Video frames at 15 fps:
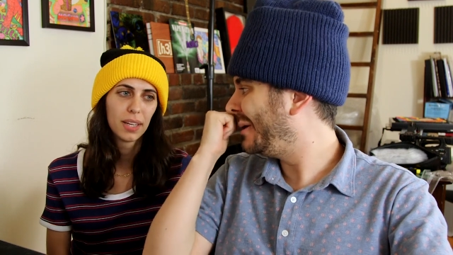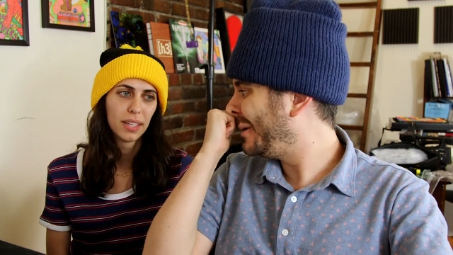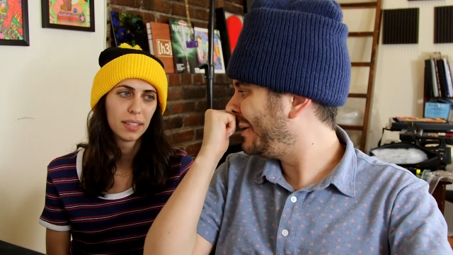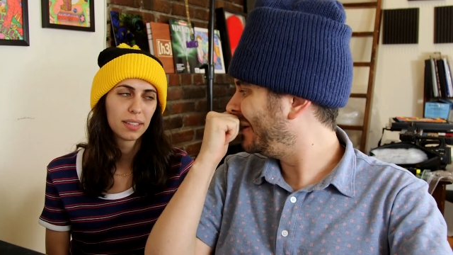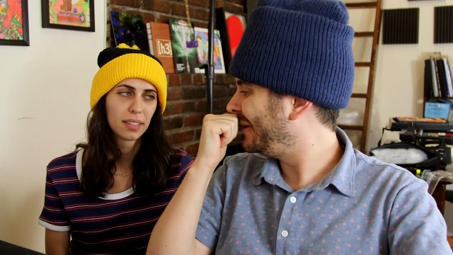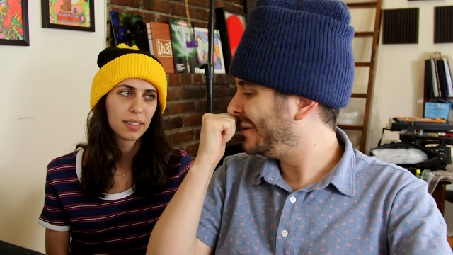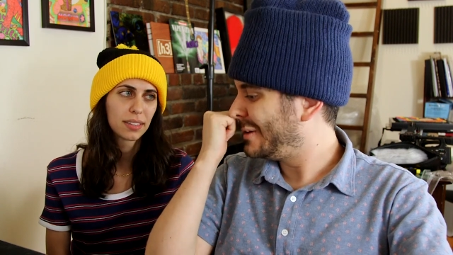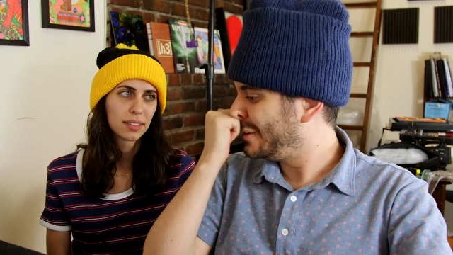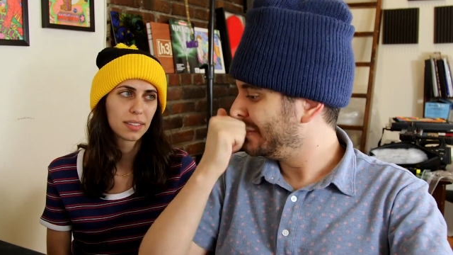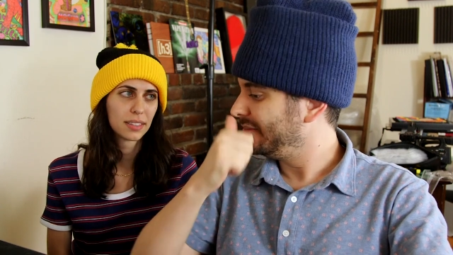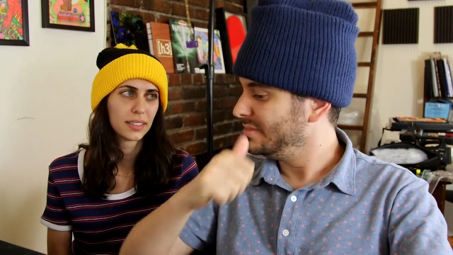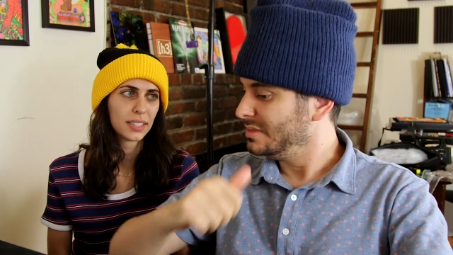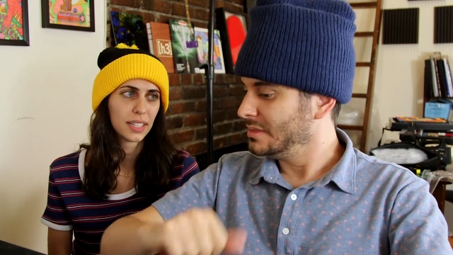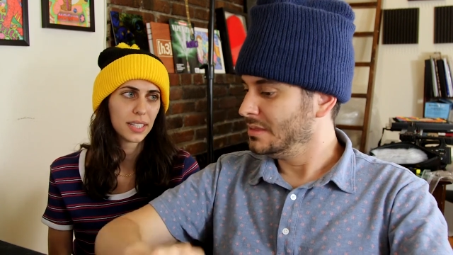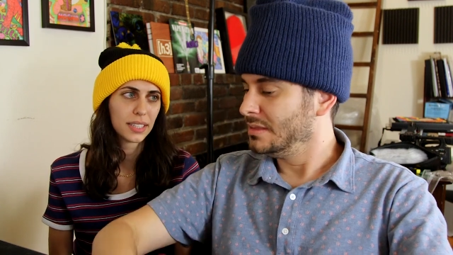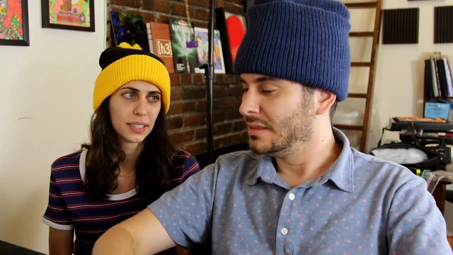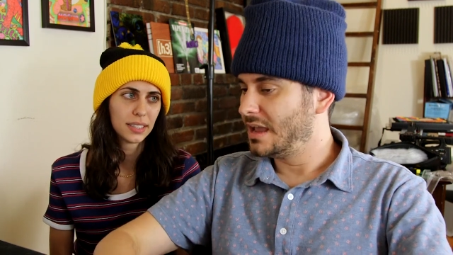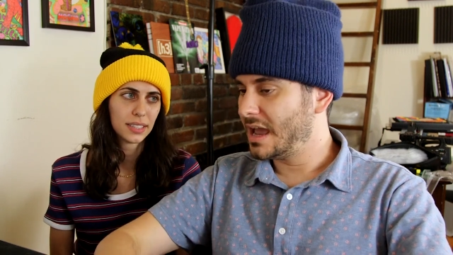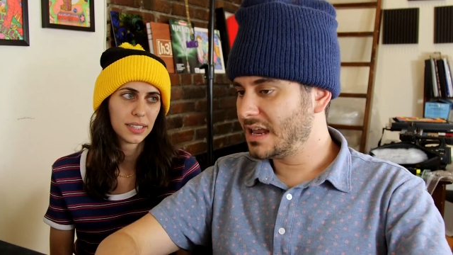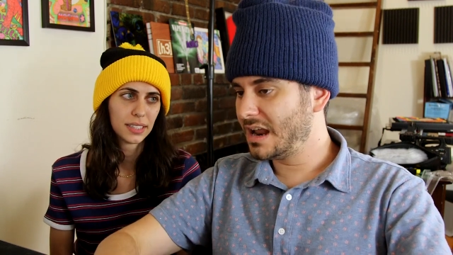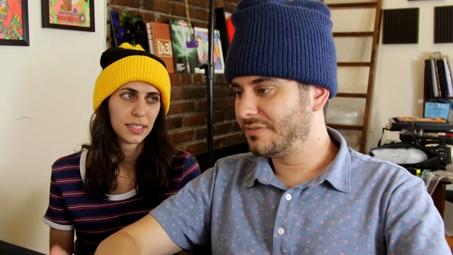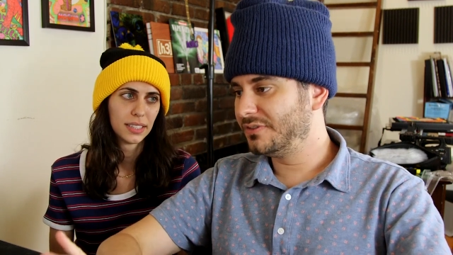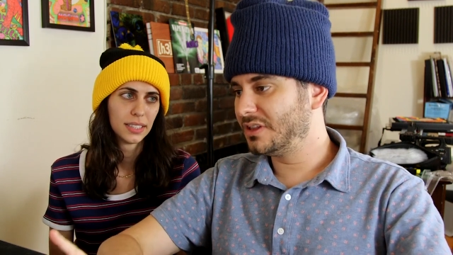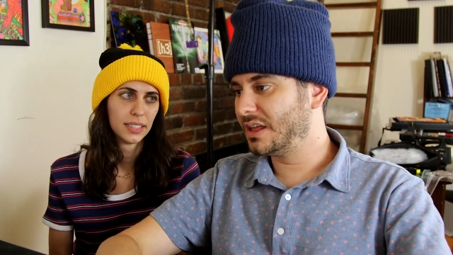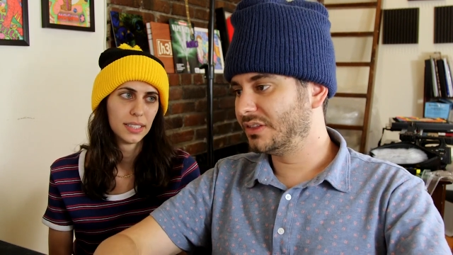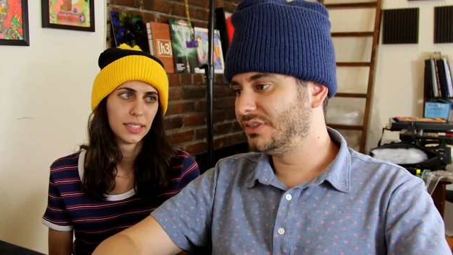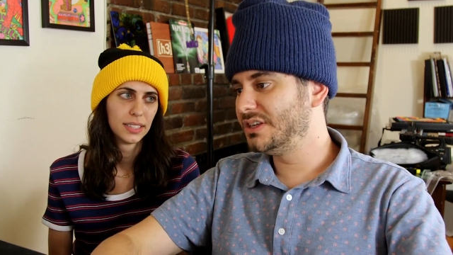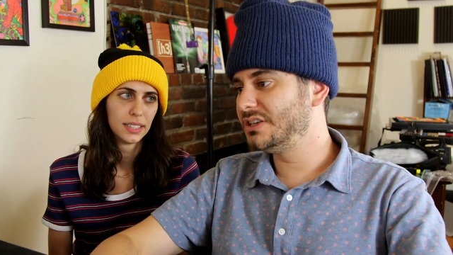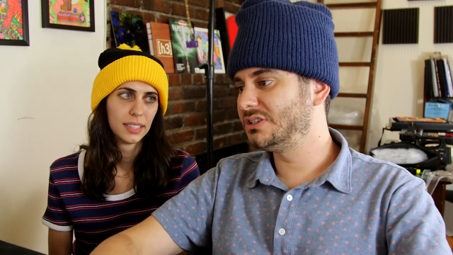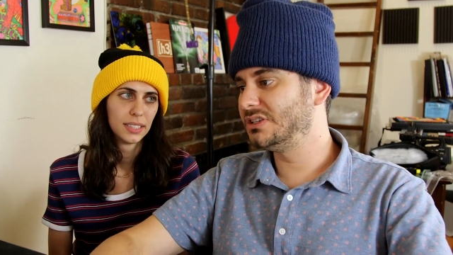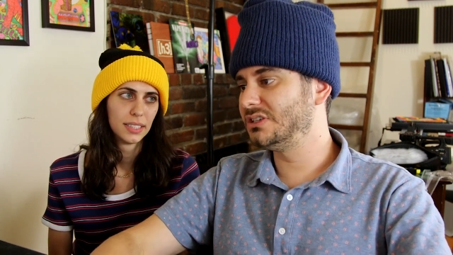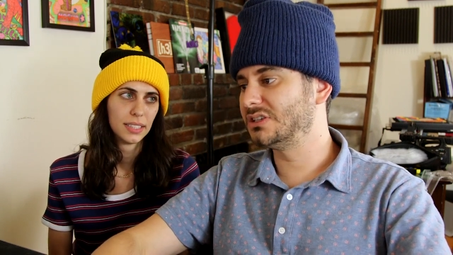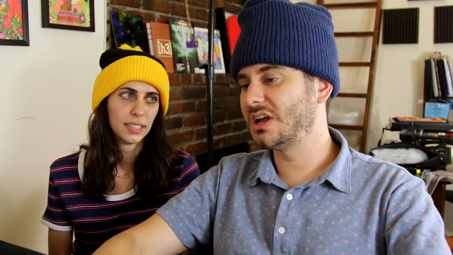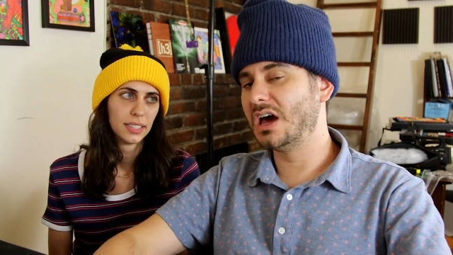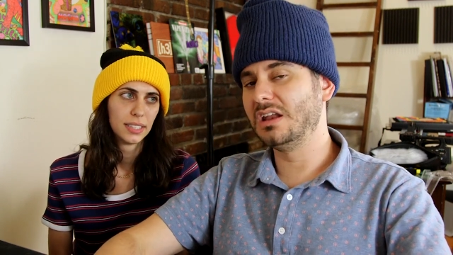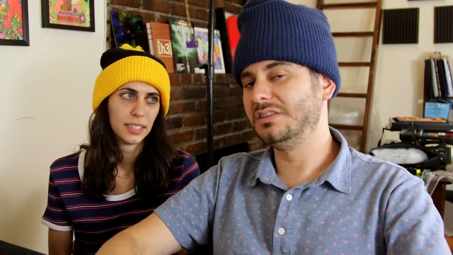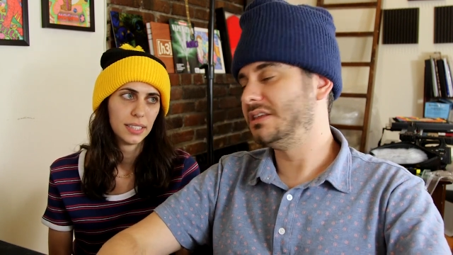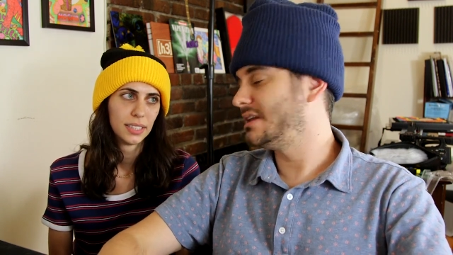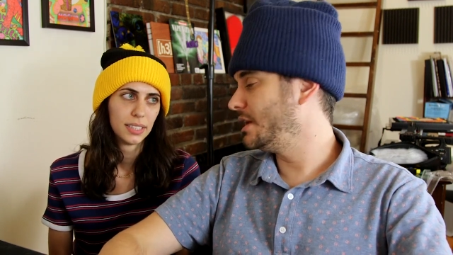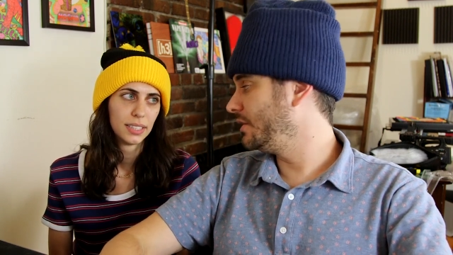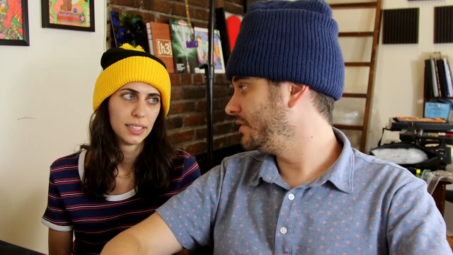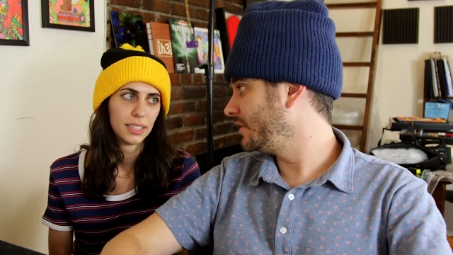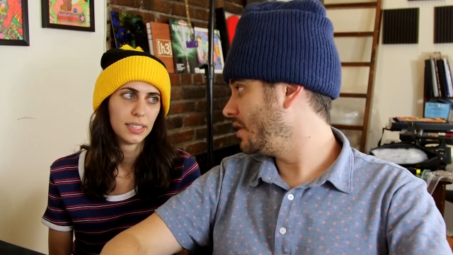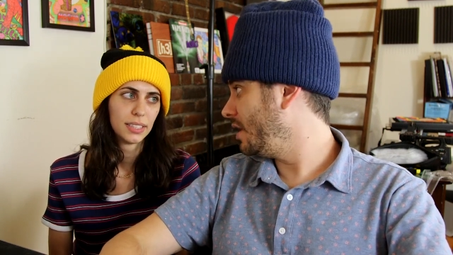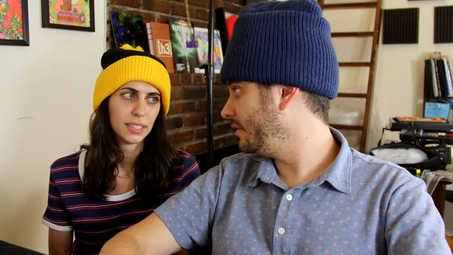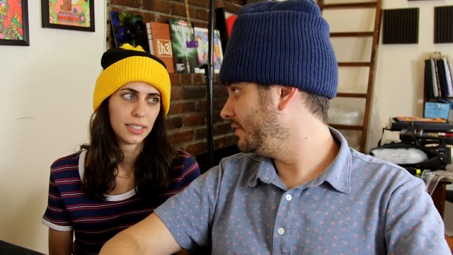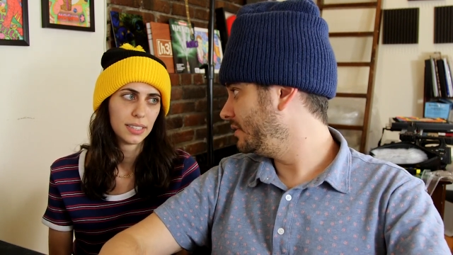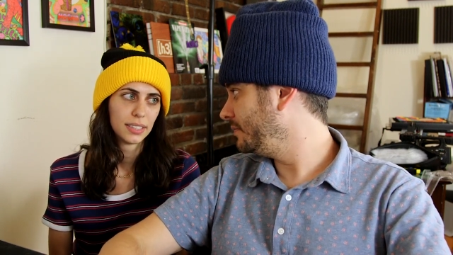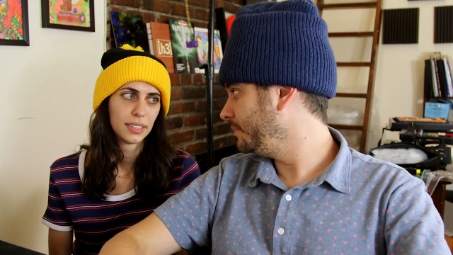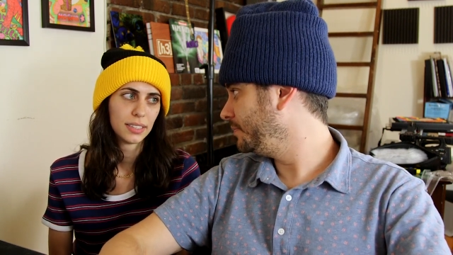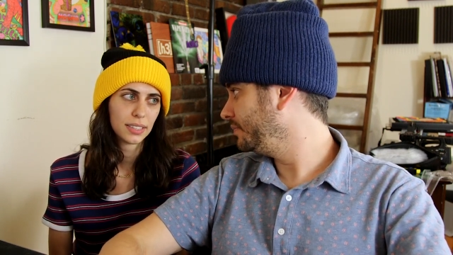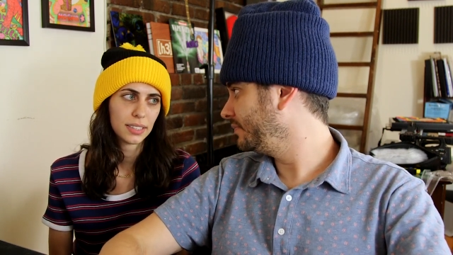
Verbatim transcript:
Speaker 1: I think so. Yeah. And I feel like this is kind of the nail in the coffin.